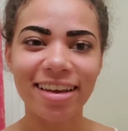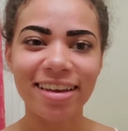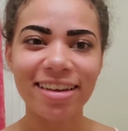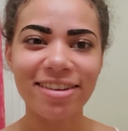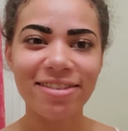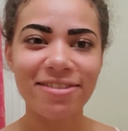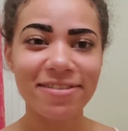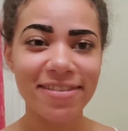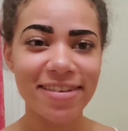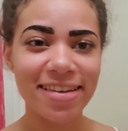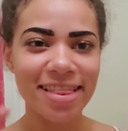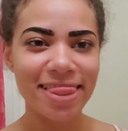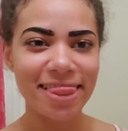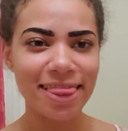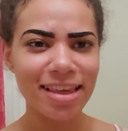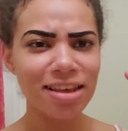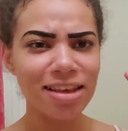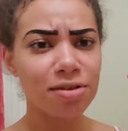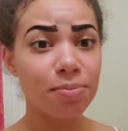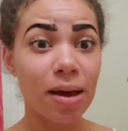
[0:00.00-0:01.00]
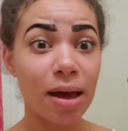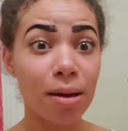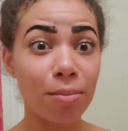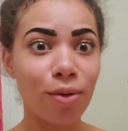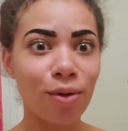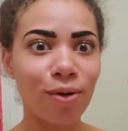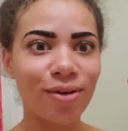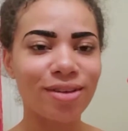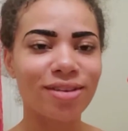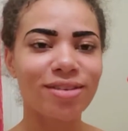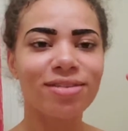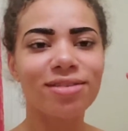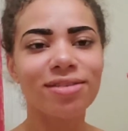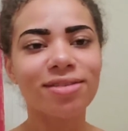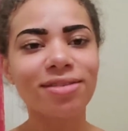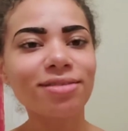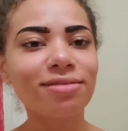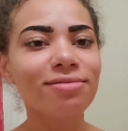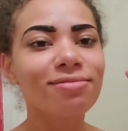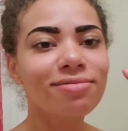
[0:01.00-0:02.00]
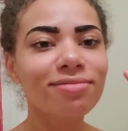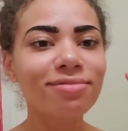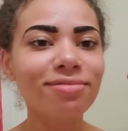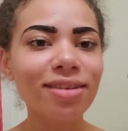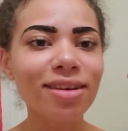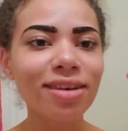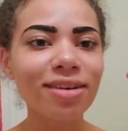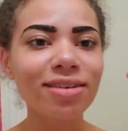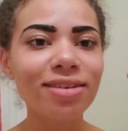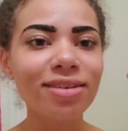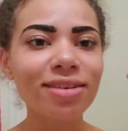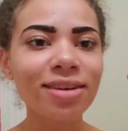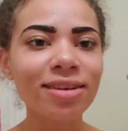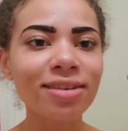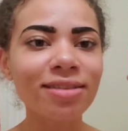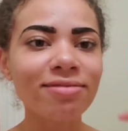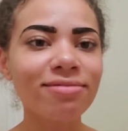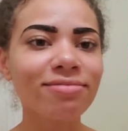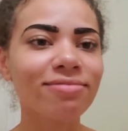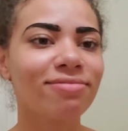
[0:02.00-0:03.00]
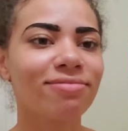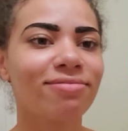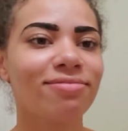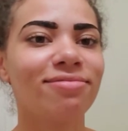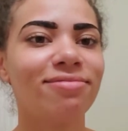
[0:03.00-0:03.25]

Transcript: second when these bad boys are done.